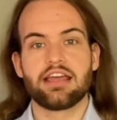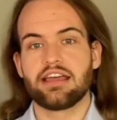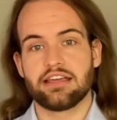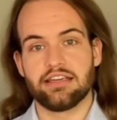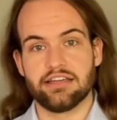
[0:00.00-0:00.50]

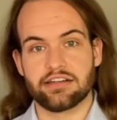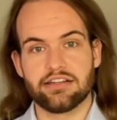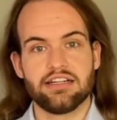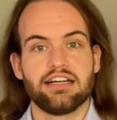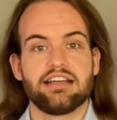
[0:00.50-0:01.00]
Here,
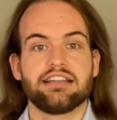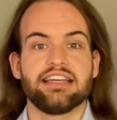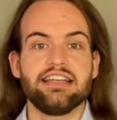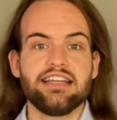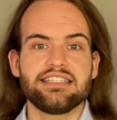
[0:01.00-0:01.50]
the
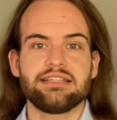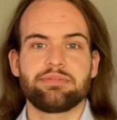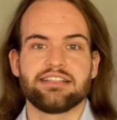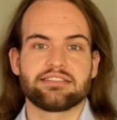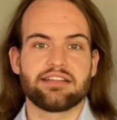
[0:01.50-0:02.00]
index
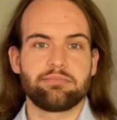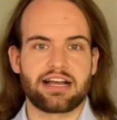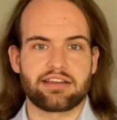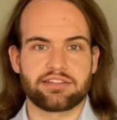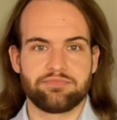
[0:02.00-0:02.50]
depends on the
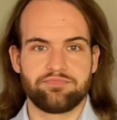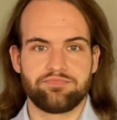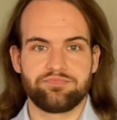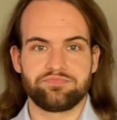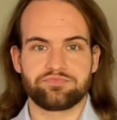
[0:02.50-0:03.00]
bucket.
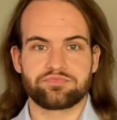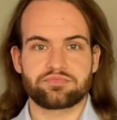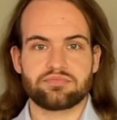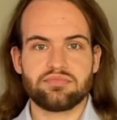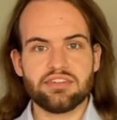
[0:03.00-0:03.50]

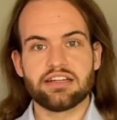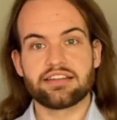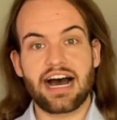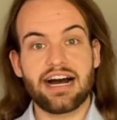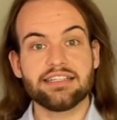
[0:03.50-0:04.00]

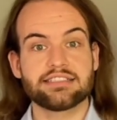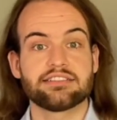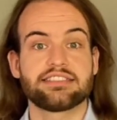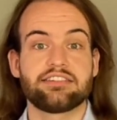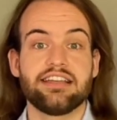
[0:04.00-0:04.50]
The arcs
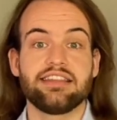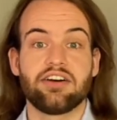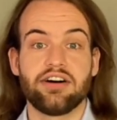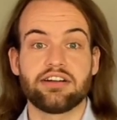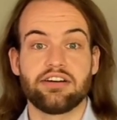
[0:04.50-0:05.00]
constrain the
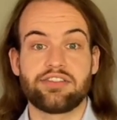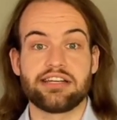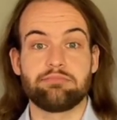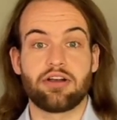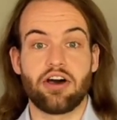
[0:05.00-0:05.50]
order of the
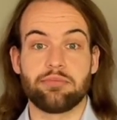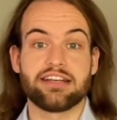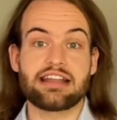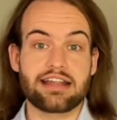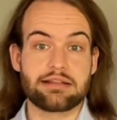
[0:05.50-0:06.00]
deployment
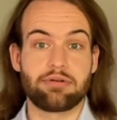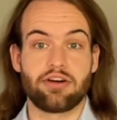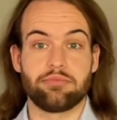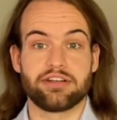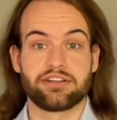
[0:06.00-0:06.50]
and
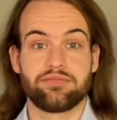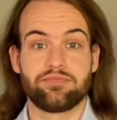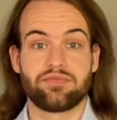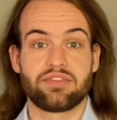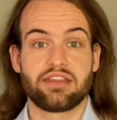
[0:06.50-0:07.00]
undeployment.
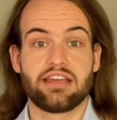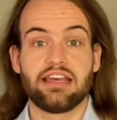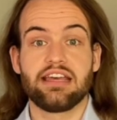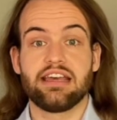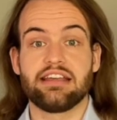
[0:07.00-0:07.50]

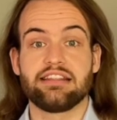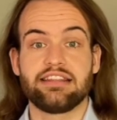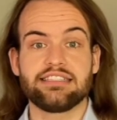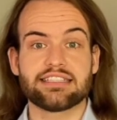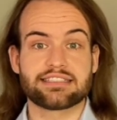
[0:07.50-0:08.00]
In
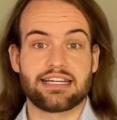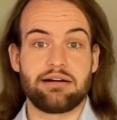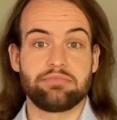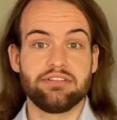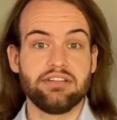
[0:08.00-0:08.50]
this
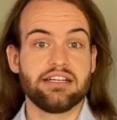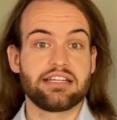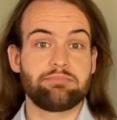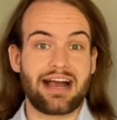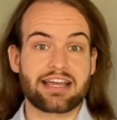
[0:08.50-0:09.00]
example, the
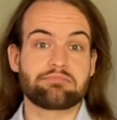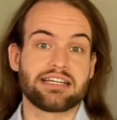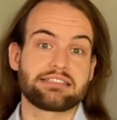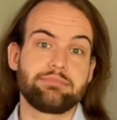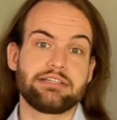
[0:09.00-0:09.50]
bucket
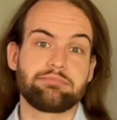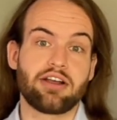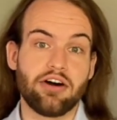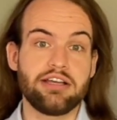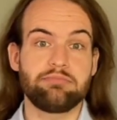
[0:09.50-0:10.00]
must be
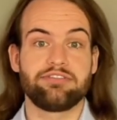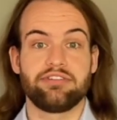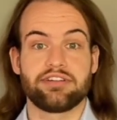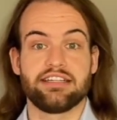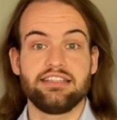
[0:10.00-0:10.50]
deployed before
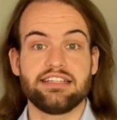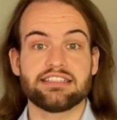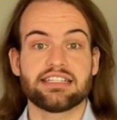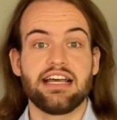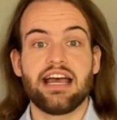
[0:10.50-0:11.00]
the
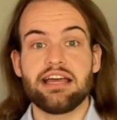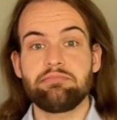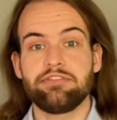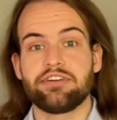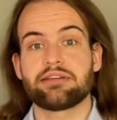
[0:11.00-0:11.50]
index, and
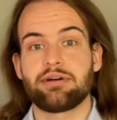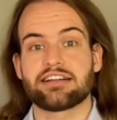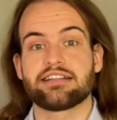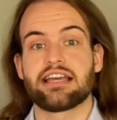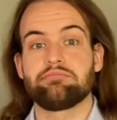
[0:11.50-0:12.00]
before the
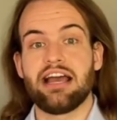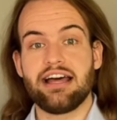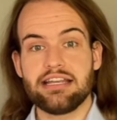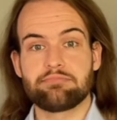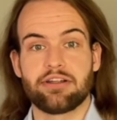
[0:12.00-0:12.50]
bucket can be
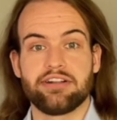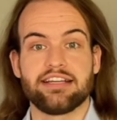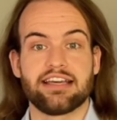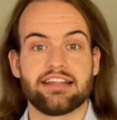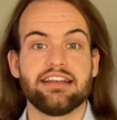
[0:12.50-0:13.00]
undeployed
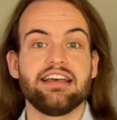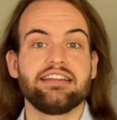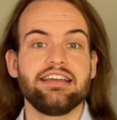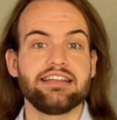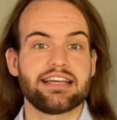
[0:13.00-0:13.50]
again,
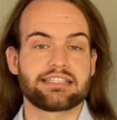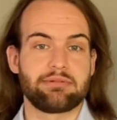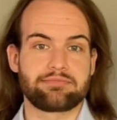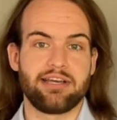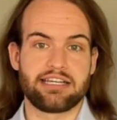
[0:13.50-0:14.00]
the index
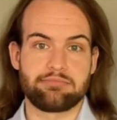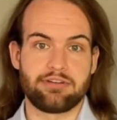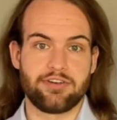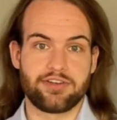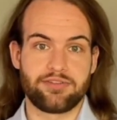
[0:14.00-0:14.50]
must be undeployed.